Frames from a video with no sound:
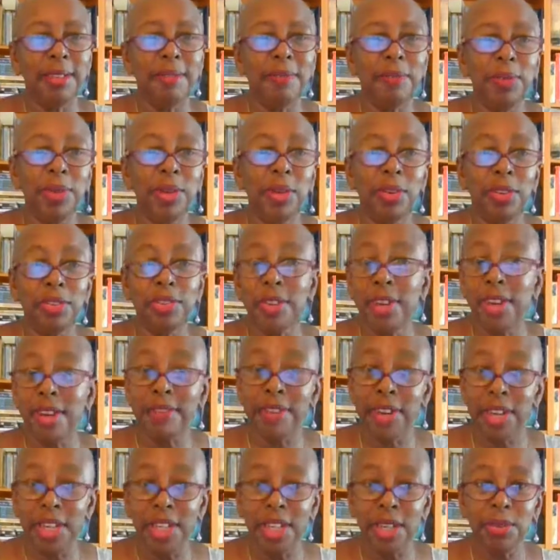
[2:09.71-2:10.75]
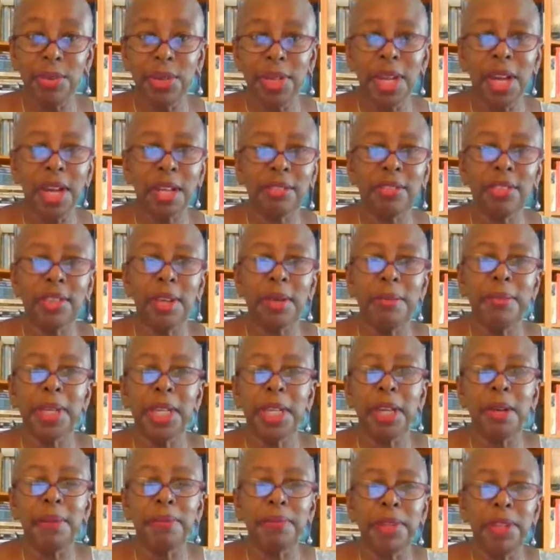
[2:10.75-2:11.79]
We also have our equinox coming
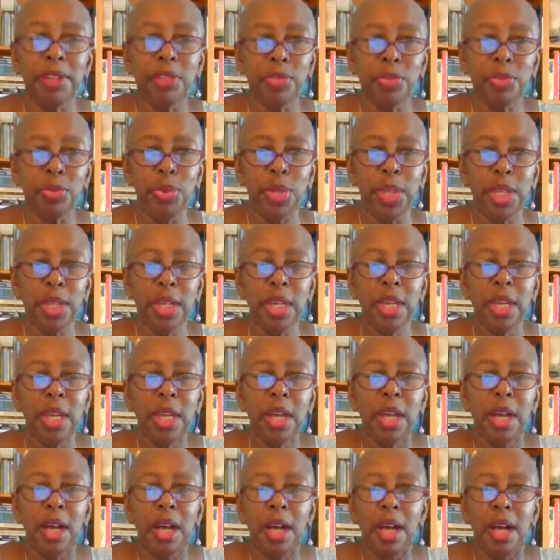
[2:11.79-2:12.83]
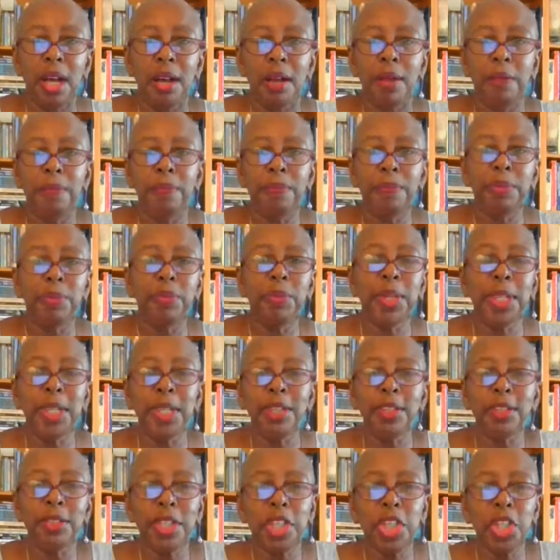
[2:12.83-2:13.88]
up this week. But we get
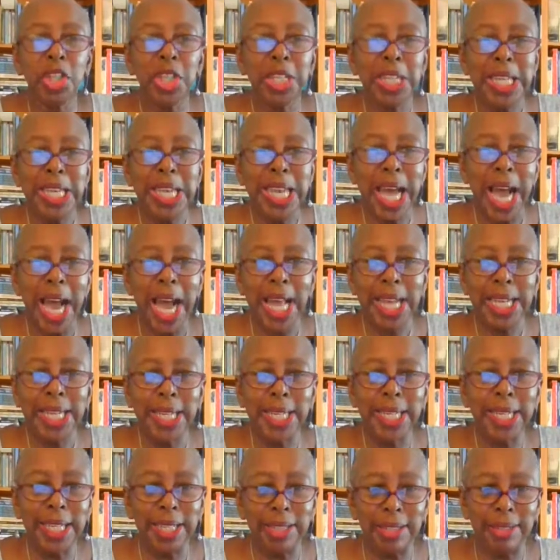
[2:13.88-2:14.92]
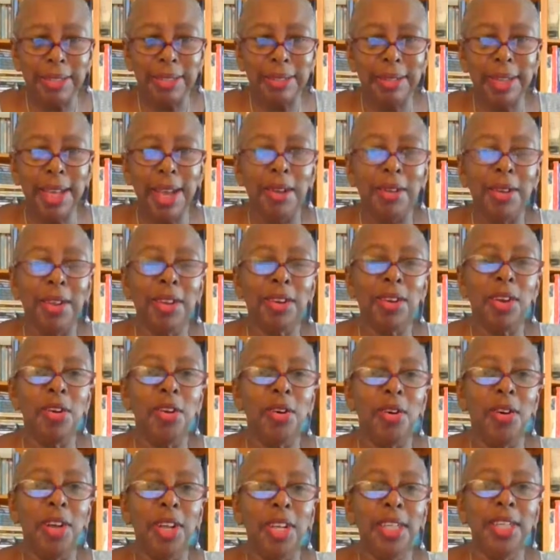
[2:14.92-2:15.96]
into a little naughtiness, is how I
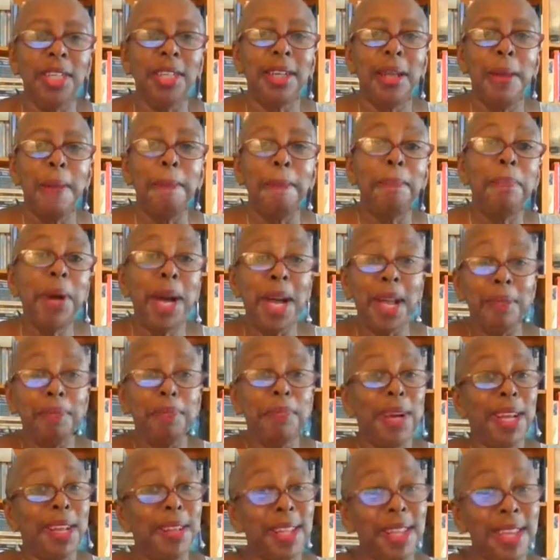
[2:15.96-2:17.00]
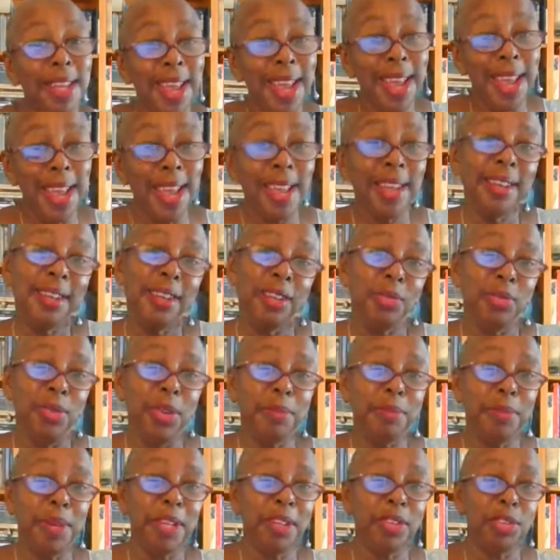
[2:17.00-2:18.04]
call it. But by the end of the
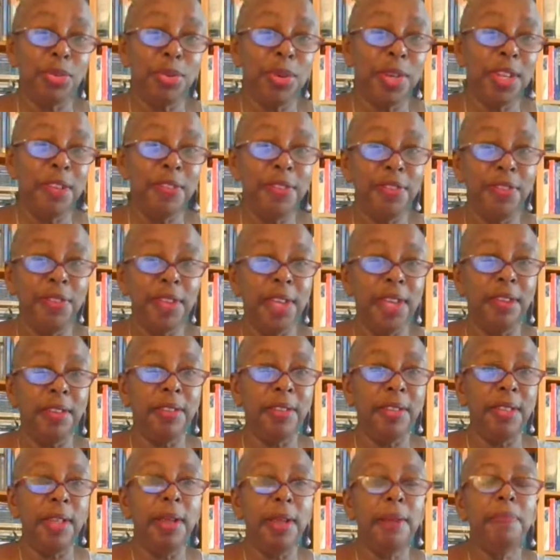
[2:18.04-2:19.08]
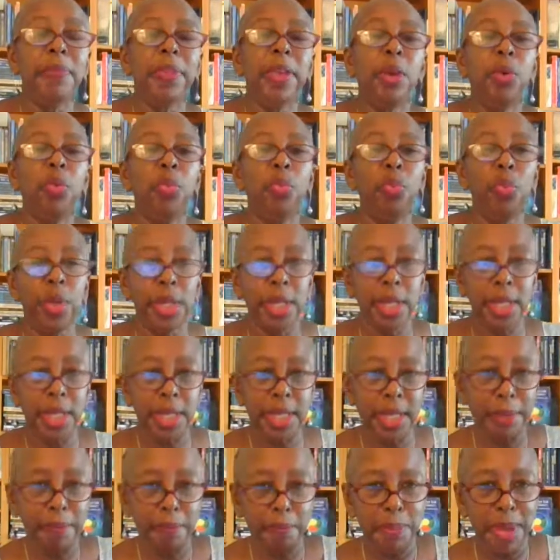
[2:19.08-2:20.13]
week, by the 25th, we
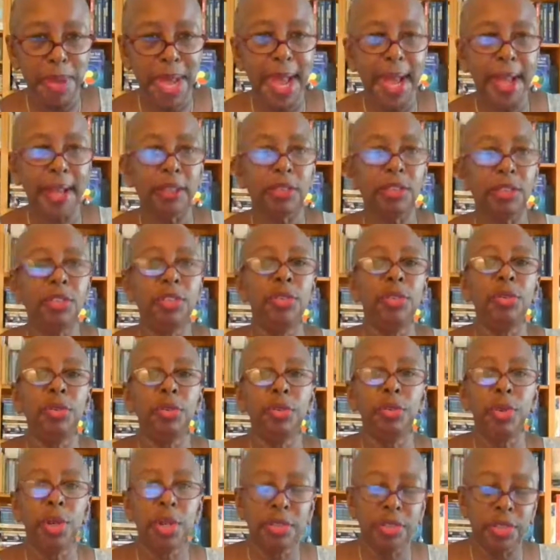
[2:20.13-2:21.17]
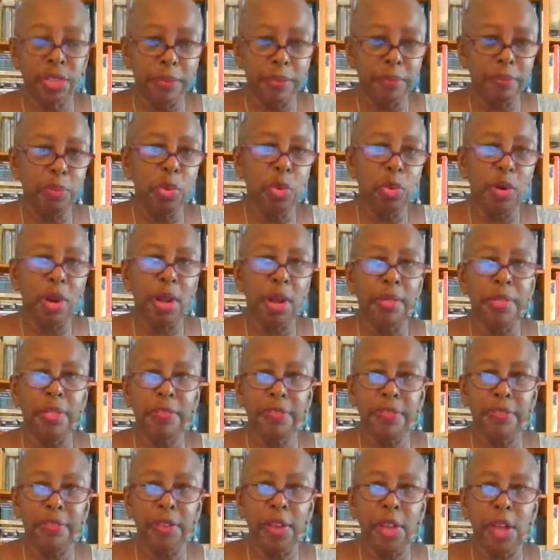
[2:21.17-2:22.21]
get back to some more of the
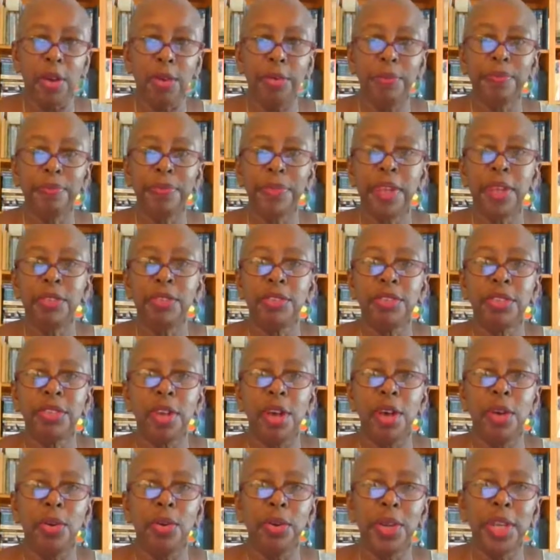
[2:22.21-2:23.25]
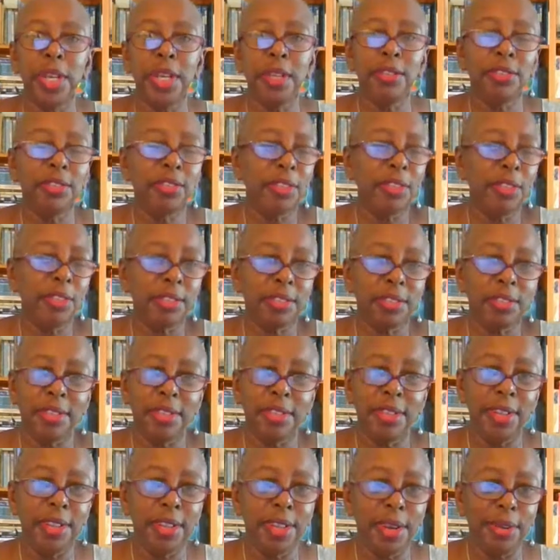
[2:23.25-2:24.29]
flow. So it's just,
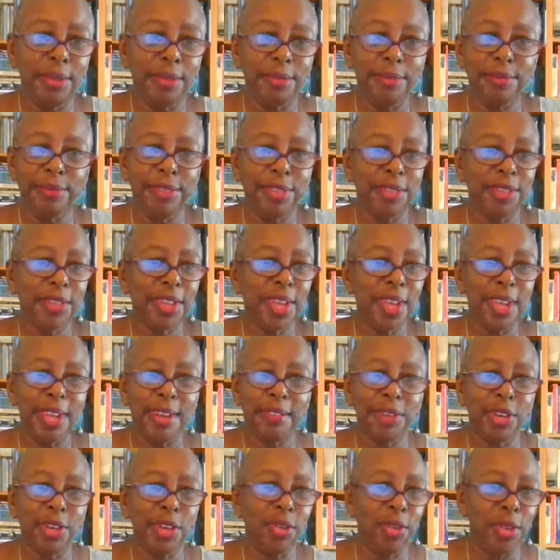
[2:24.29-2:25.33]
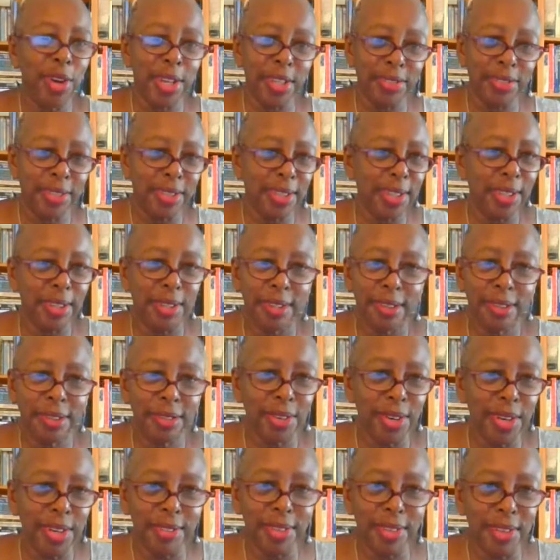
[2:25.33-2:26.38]
just kind of a crazy,
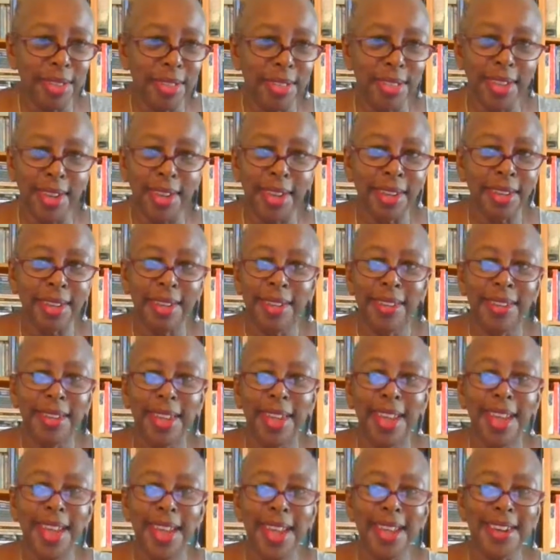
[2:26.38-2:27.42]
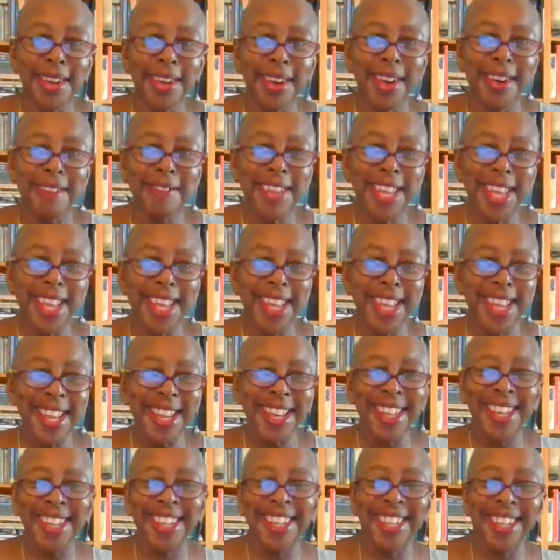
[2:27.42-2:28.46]
crazy thing. Hey,
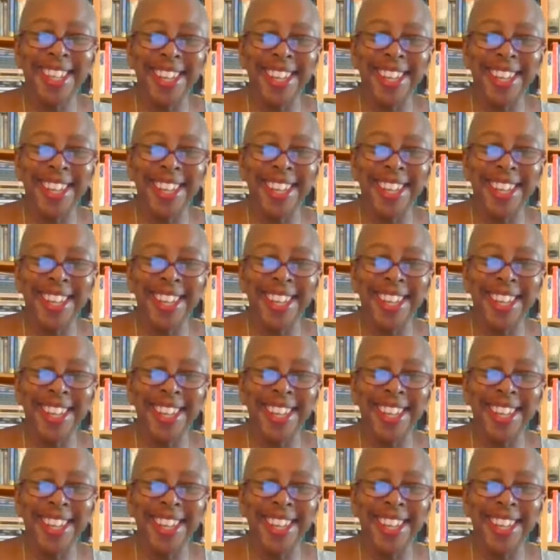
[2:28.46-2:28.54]
Carmen.